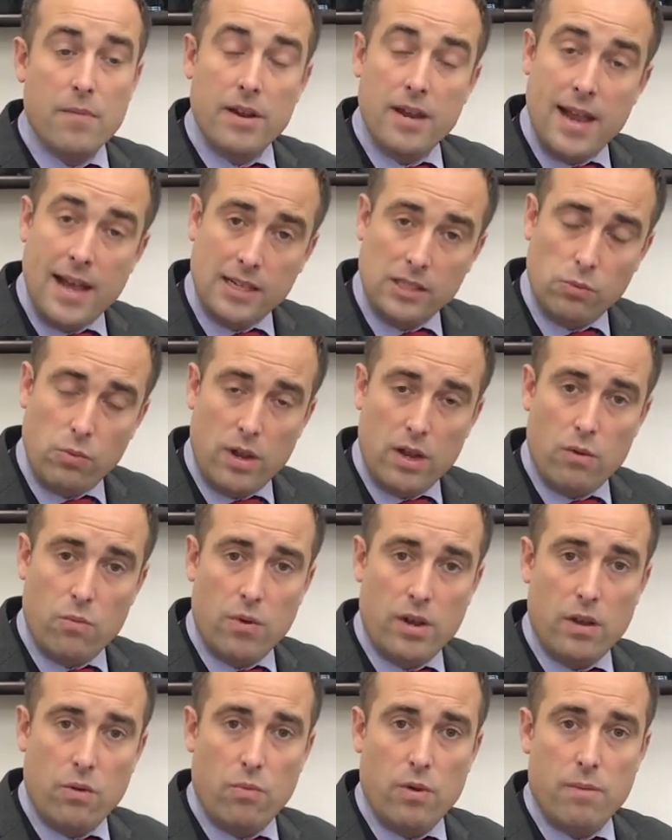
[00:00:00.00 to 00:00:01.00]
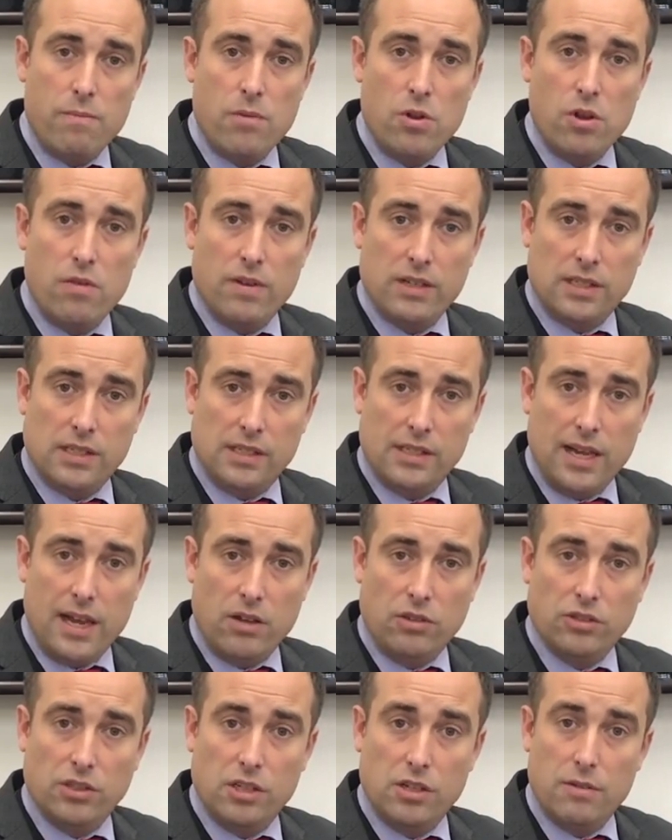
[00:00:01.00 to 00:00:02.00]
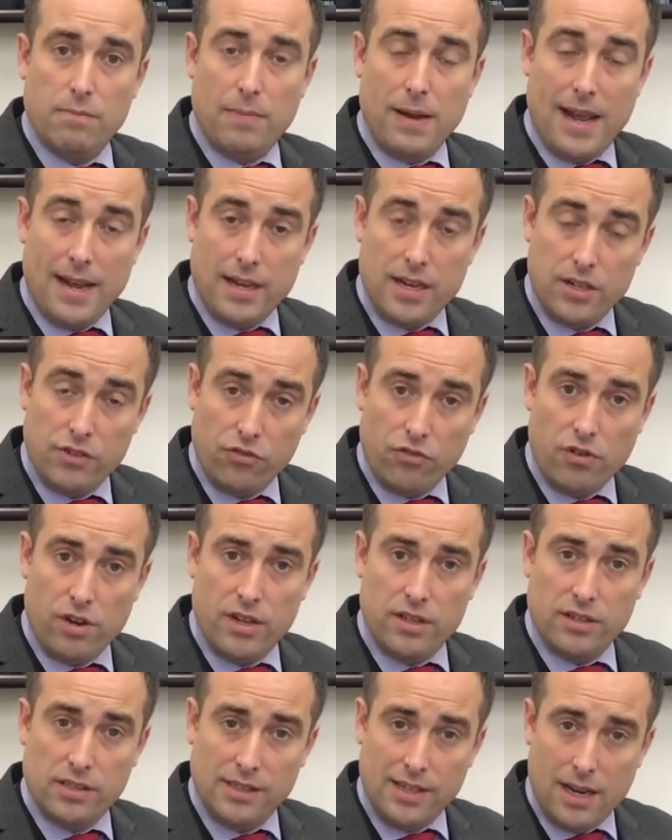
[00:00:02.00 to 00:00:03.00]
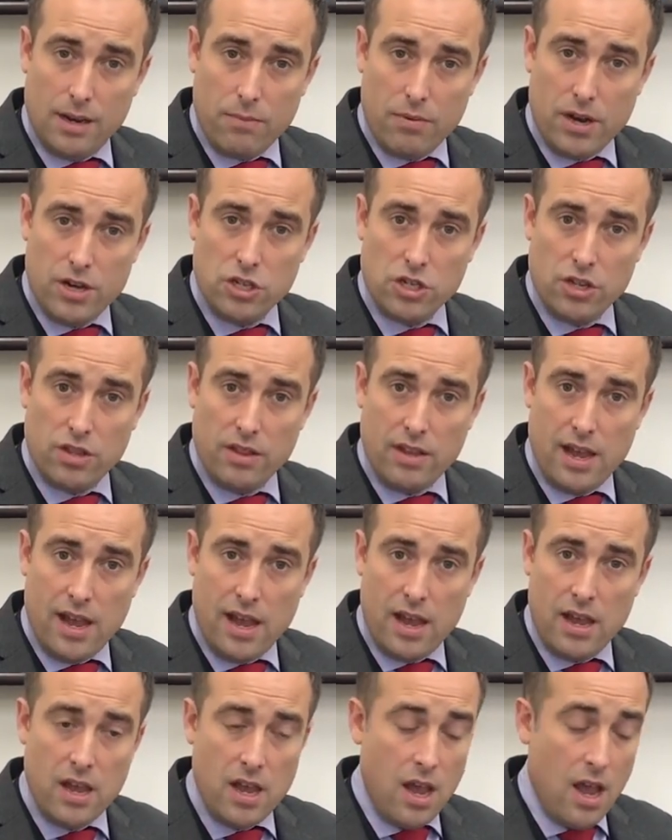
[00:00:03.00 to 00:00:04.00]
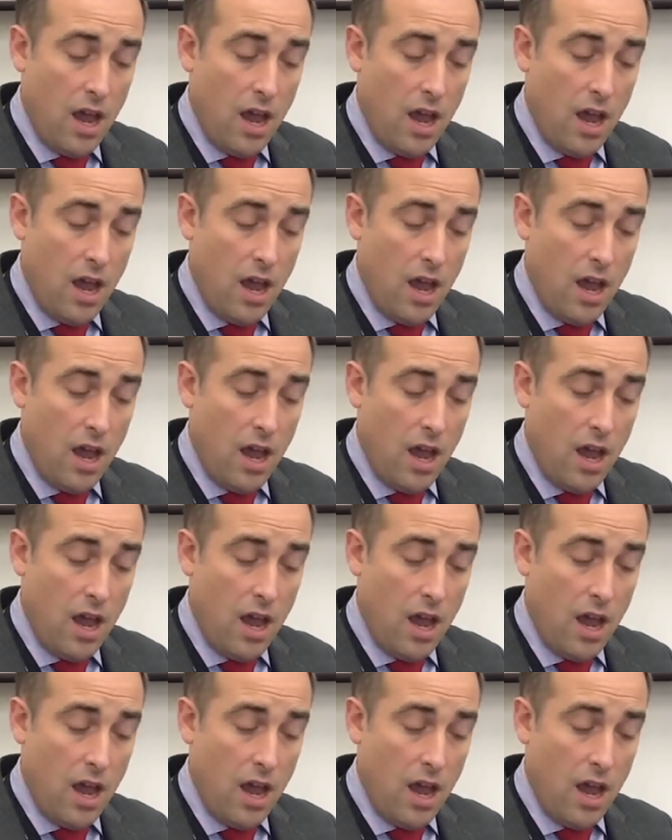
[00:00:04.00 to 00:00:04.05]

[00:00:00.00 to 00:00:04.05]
Next week we move, as I say, on to Black History and the celebration there.